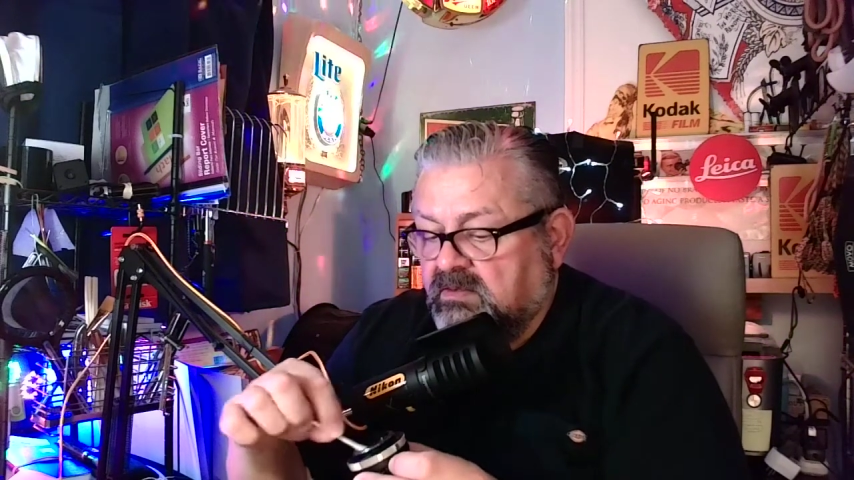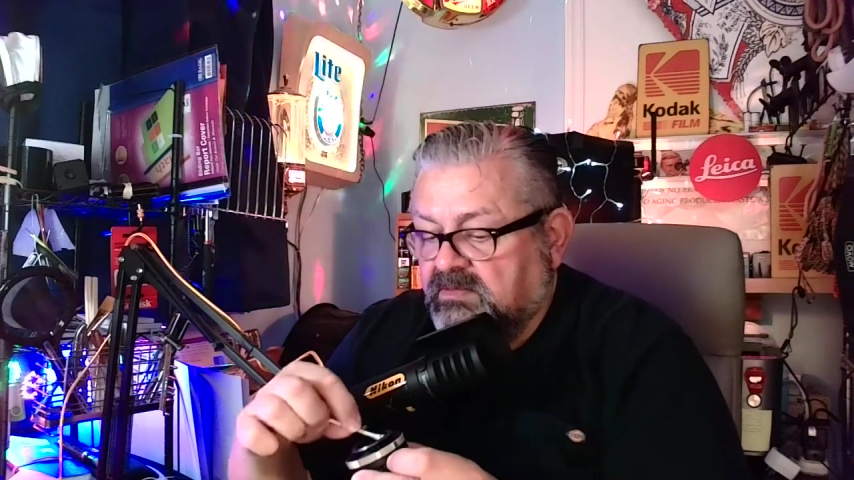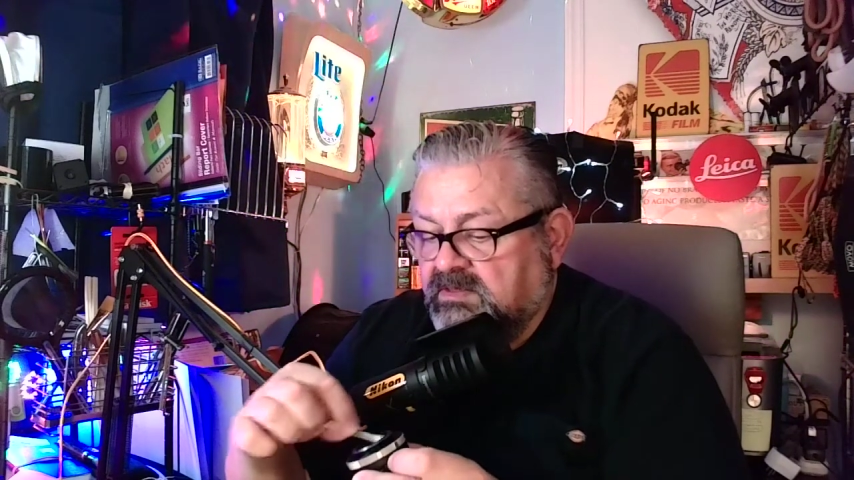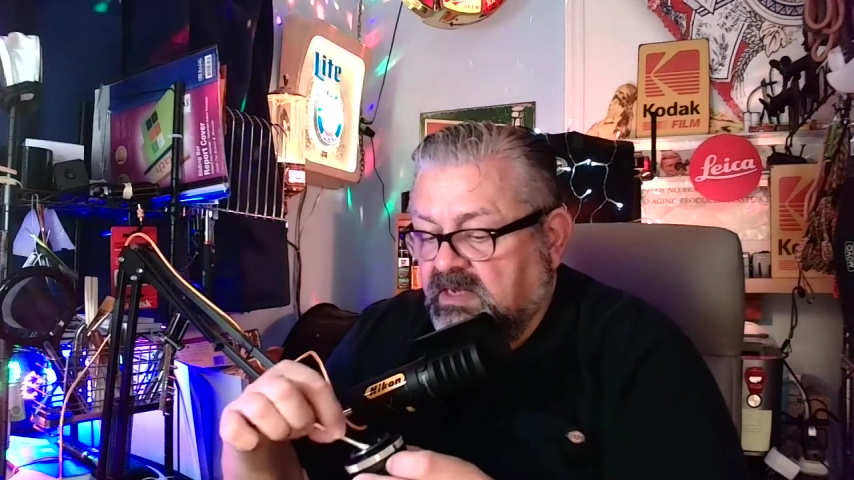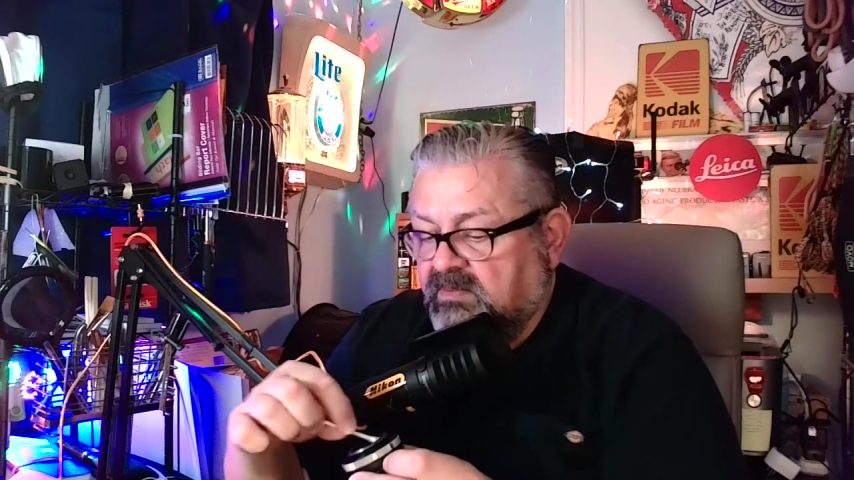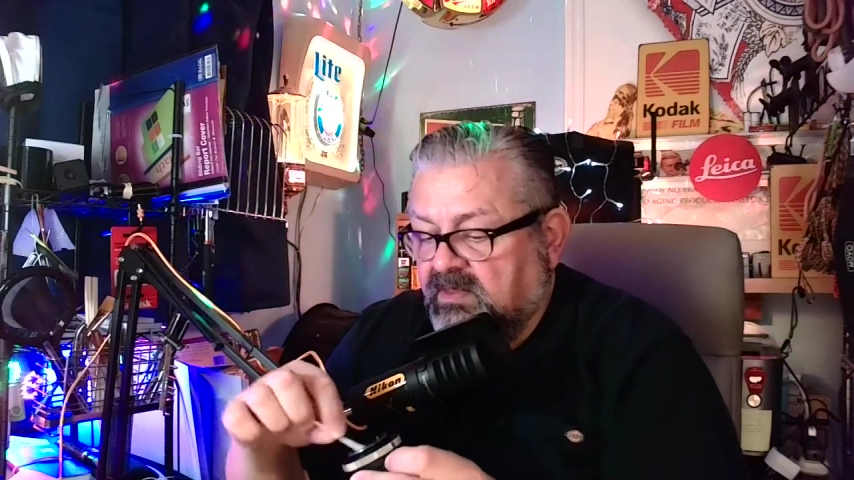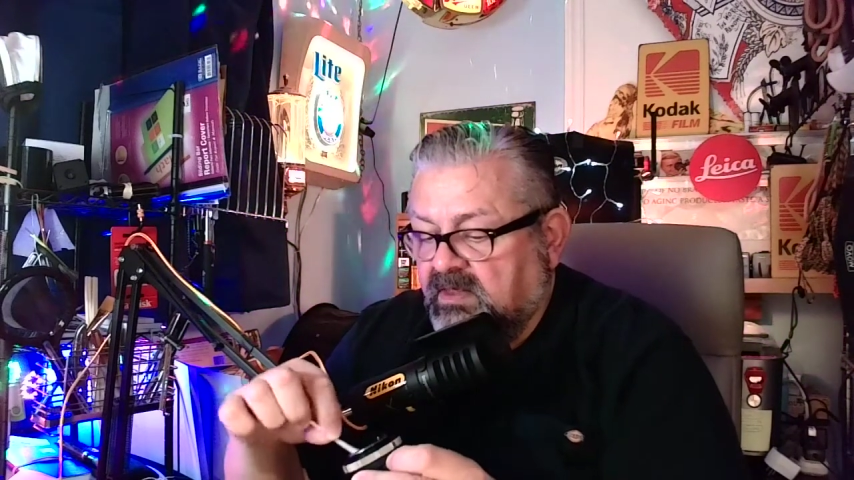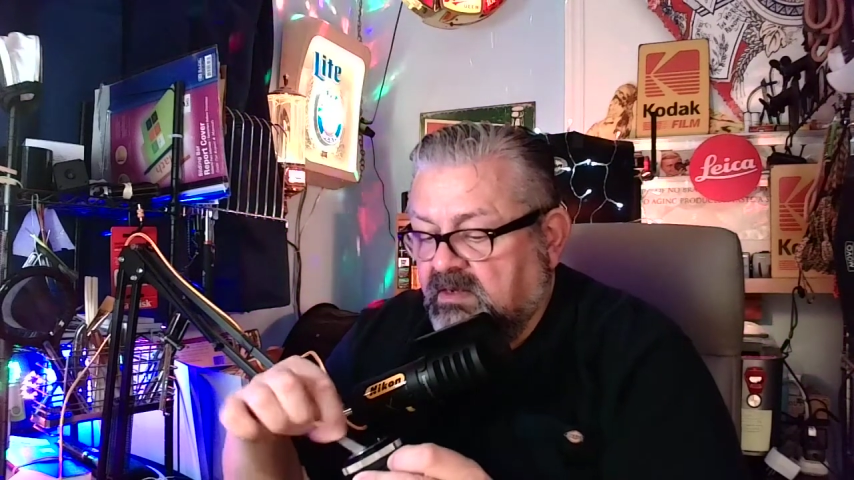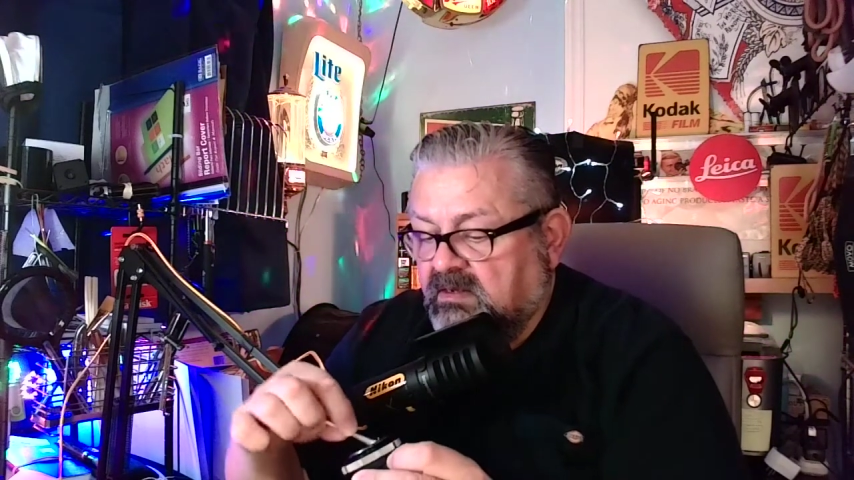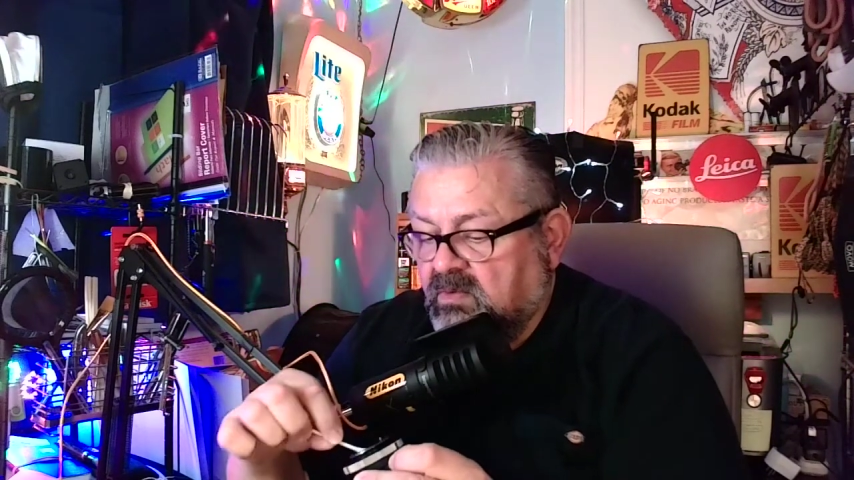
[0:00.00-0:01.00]
same
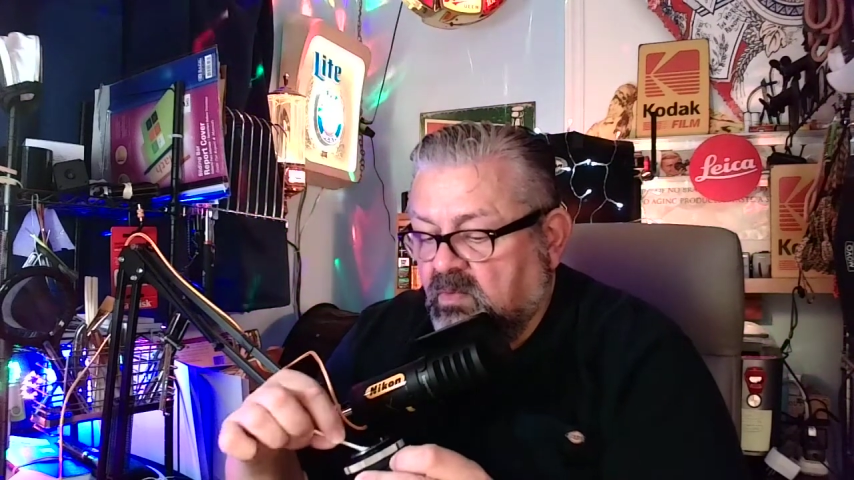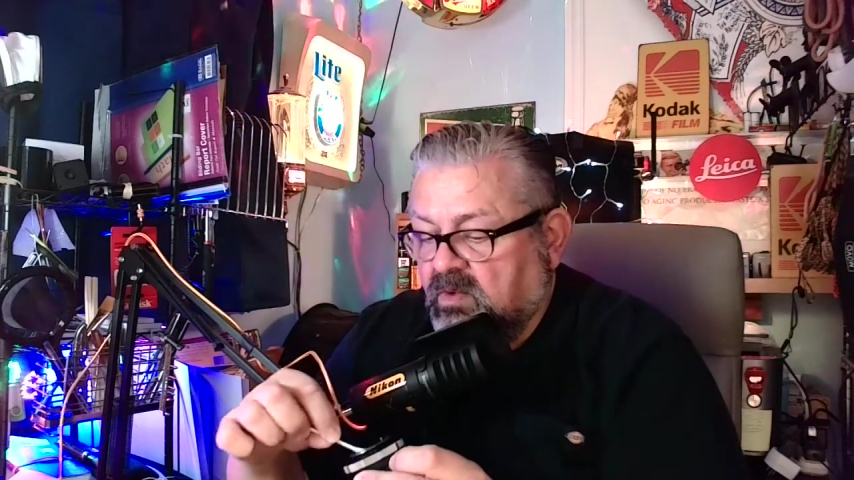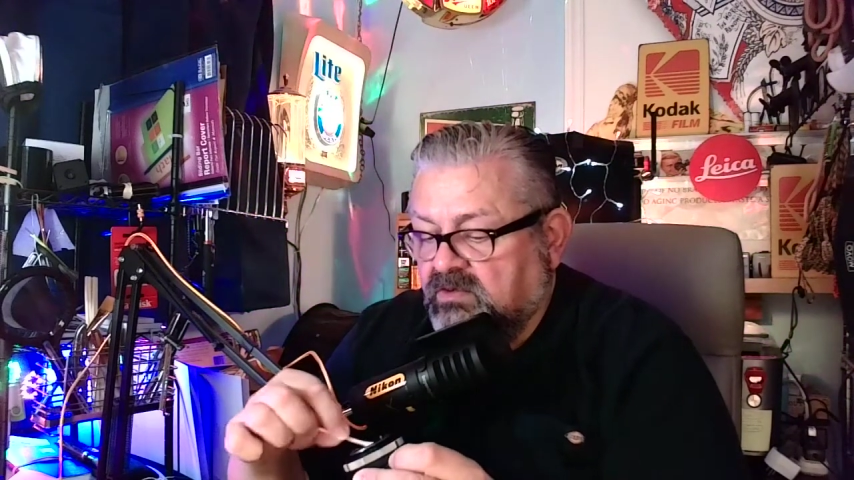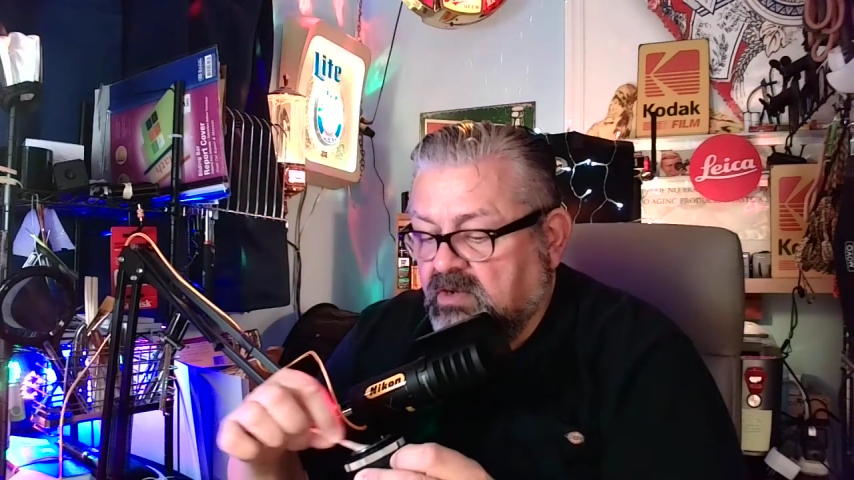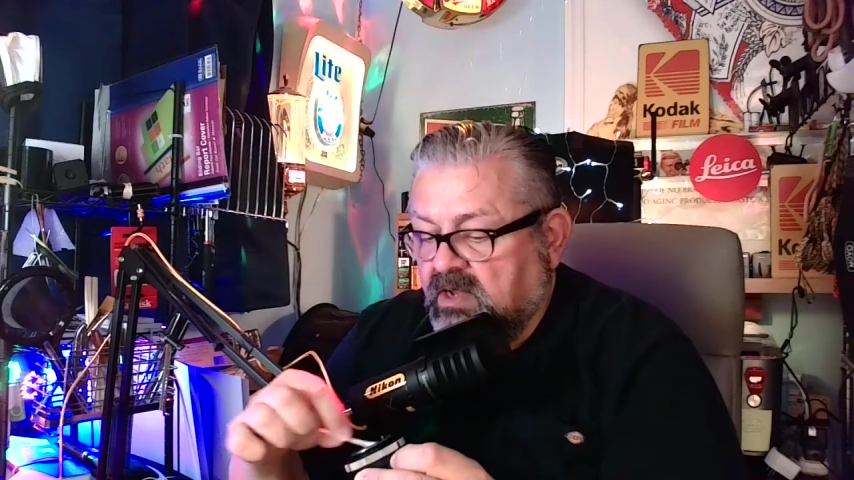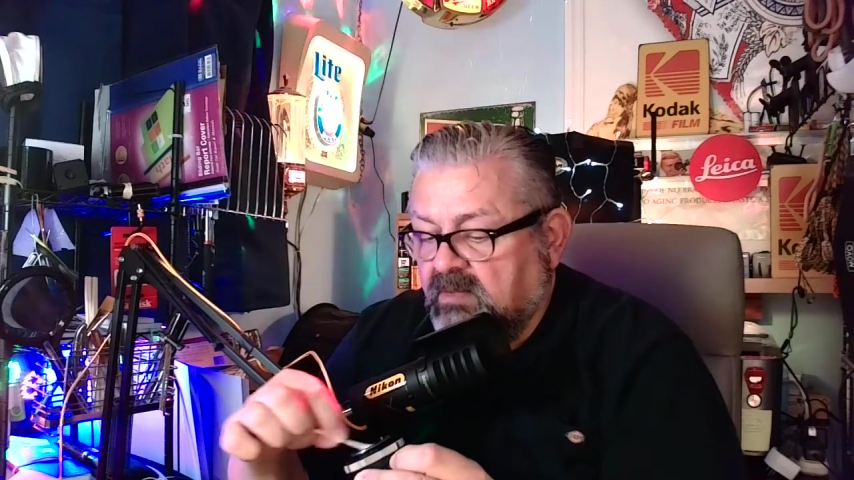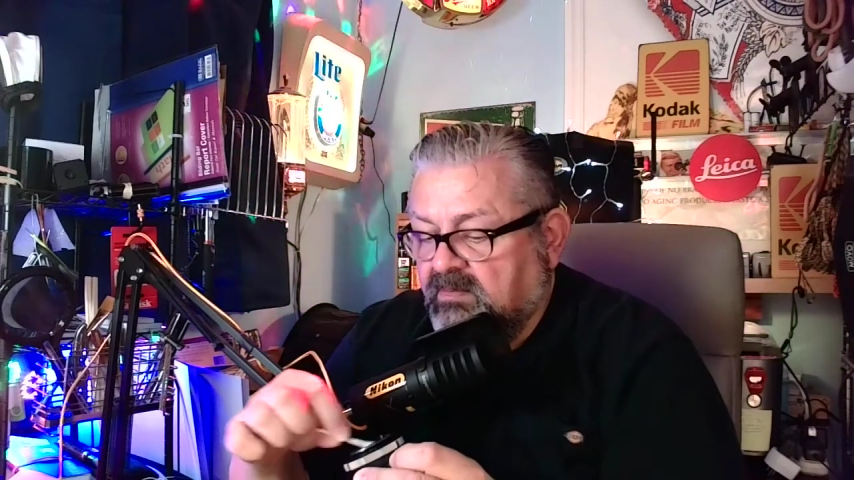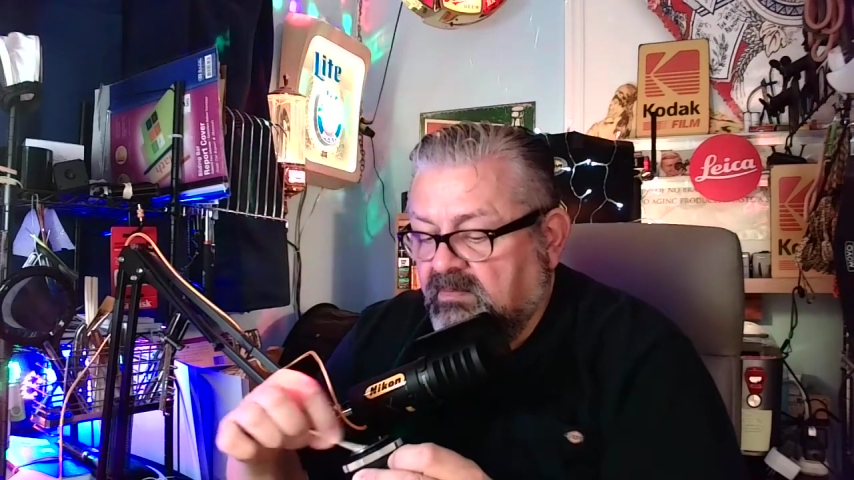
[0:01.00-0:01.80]
thing one drop